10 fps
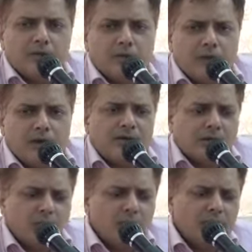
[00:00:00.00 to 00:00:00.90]

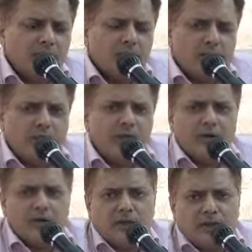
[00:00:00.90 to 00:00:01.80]
students loan,
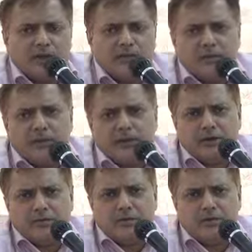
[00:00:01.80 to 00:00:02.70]
depending on the
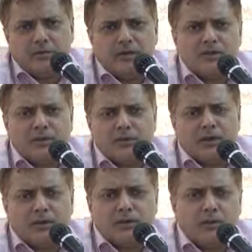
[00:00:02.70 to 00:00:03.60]
eligibility of the students, he
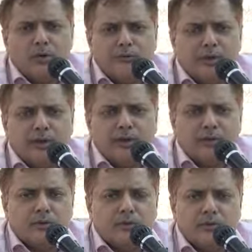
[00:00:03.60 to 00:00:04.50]
will get loan of 5
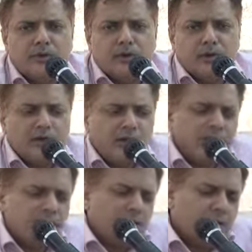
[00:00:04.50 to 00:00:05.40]
lakh to
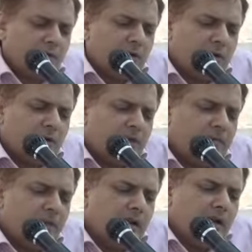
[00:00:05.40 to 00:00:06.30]
10 lakh or
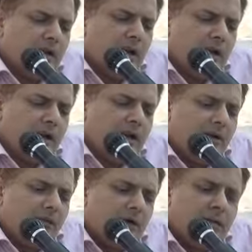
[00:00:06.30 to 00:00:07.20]
whatever.
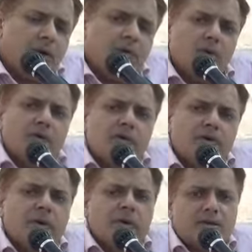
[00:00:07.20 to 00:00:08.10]
And what about
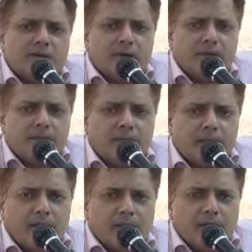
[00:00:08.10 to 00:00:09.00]
loans to industry?
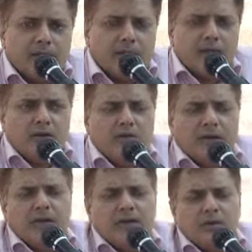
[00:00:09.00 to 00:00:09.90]

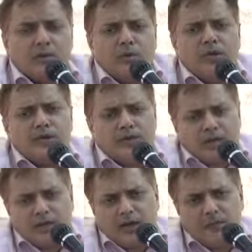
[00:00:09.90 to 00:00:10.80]
Well, the rule is
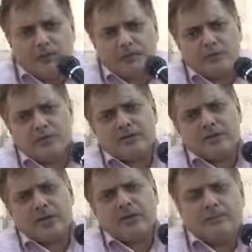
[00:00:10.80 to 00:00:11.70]
that I have proposed
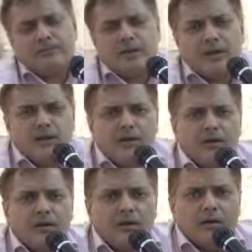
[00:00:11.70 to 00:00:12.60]
is that
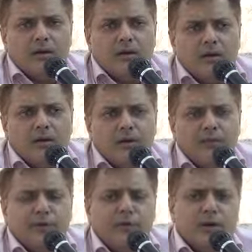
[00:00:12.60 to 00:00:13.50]

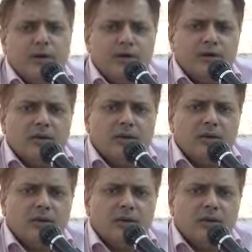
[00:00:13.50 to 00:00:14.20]
if you want